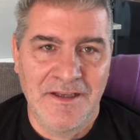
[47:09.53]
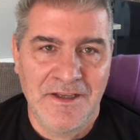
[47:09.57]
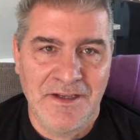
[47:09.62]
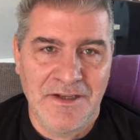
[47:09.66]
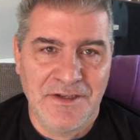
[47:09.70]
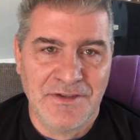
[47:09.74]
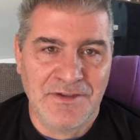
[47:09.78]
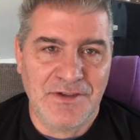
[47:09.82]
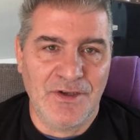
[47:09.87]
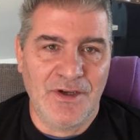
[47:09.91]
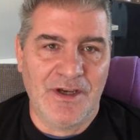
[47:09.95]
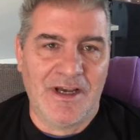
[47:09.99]

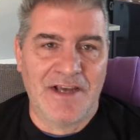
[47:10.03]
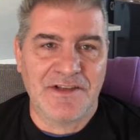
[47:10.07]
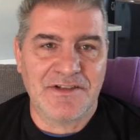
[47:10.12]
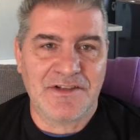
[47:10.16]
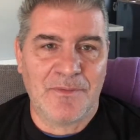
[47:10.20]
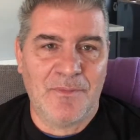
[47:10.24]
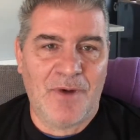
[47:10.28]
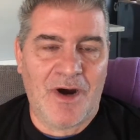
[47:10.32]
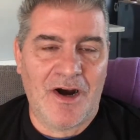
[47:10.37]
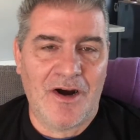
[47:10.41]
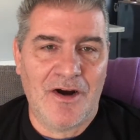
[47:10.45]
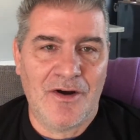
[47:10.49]
See you guys
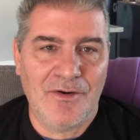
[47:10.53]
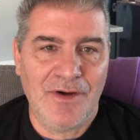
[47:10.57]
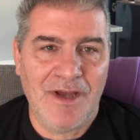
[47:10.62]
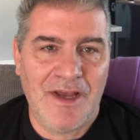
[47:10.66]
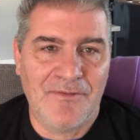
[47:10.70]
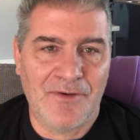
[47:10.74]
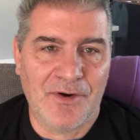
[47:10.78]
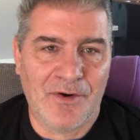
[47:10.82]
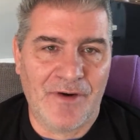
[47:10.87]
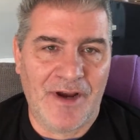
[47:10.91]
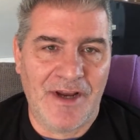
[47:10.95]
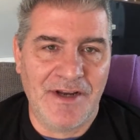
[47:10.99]
tomorrow. Have a
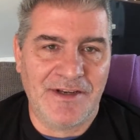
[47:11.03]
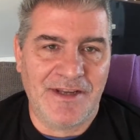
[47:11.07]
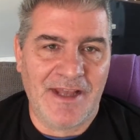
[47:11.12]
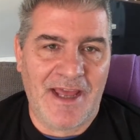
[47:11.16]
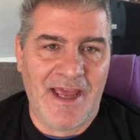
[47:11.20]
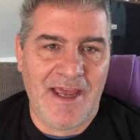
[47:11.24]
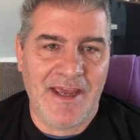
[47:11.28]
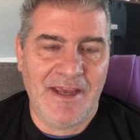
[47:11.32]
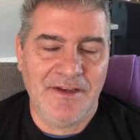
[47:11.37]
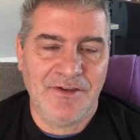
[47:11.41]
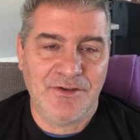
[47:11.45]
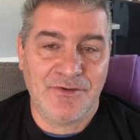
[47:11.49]
great
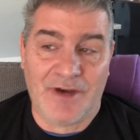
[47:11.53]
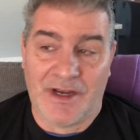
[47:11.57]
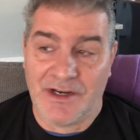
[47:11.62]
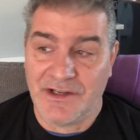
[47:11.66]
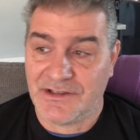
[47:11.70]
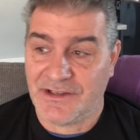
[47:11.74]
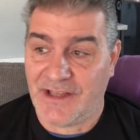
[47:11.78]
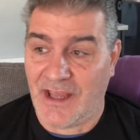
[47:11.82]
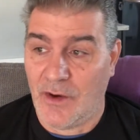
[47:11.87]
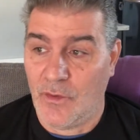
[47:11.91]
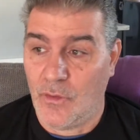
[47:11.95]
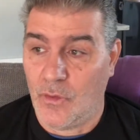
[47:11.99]
day. Try to
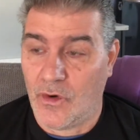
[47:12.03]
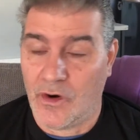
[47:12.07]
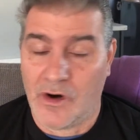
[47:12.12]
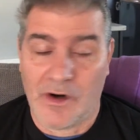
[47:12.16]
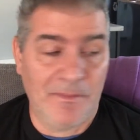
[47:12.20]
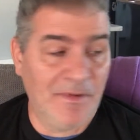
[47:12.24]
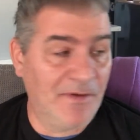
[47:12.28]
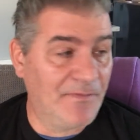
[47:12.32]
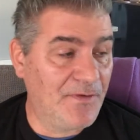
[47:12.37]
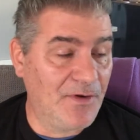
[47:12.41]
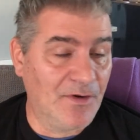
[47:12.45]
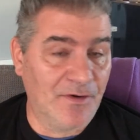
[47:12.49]
stay warm
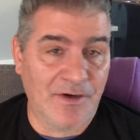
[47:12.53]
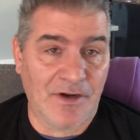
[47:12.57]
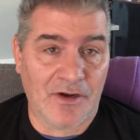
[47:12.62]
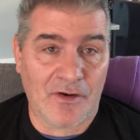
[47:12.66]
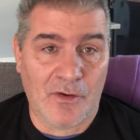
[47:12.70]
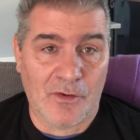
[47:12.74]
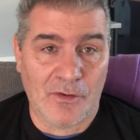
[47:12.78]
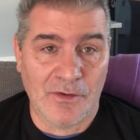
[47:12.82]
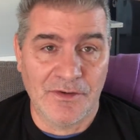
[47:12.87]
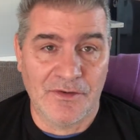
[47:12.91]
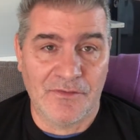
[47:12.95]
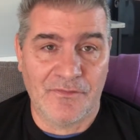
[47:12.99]
if you're in a
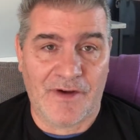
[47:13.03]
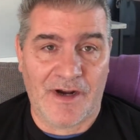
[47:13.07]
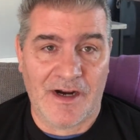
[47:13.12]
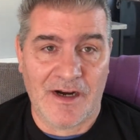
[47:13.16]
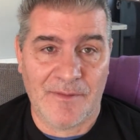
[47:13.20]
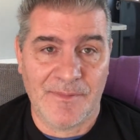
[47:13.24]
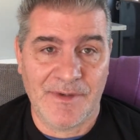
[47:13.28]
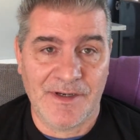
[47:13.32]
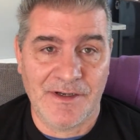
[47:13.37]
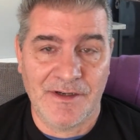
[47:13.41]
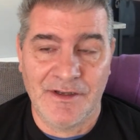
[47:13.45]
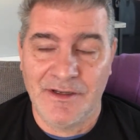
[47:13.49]
cold
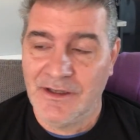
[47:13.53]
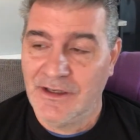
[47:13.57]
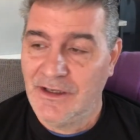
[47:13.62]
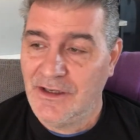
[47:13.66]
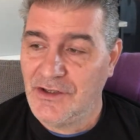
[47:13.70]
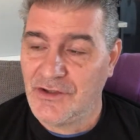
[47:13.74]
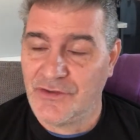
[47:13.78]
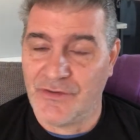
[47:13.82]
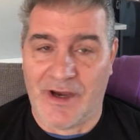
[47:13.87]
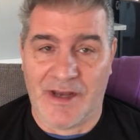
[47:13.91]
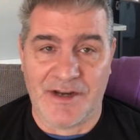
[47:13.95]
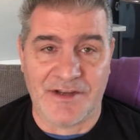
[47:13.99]
environment.
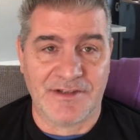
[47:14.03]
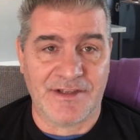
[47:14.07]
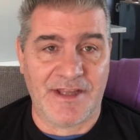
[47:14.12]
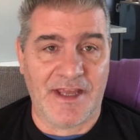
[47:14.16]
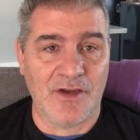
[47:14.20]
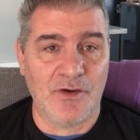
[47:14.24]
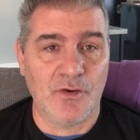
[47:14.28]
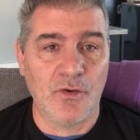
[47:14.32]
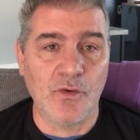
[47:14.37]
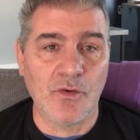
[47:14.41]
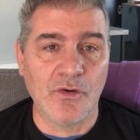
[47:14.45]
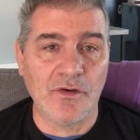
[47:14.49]
Try to stay
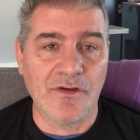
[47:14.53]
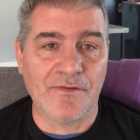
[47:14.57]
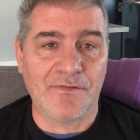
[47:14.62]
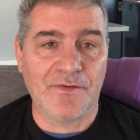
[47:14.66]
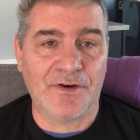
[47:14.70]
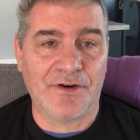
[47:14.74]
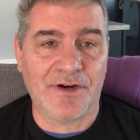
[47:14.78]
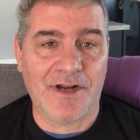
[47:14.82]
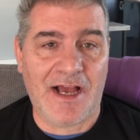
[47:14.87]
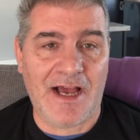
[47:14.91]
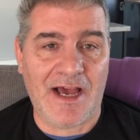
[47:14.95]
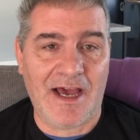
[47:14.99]
cool if you're
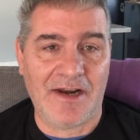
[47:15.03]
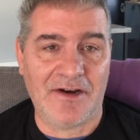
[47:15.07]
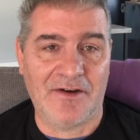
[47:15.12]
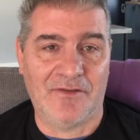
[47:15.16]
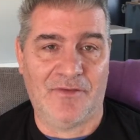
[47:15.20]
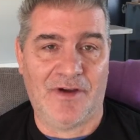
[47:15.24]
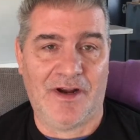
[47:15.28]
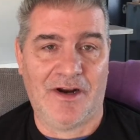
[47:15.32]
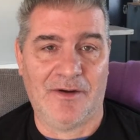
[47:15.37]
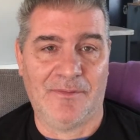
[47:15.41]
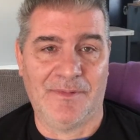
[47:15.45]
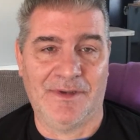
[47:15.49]
in a hot
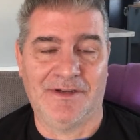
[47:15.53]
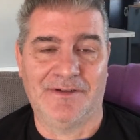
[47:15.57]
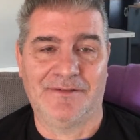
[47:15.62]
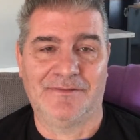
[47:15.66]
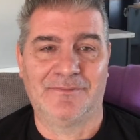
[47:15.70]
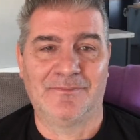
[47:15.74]
environment.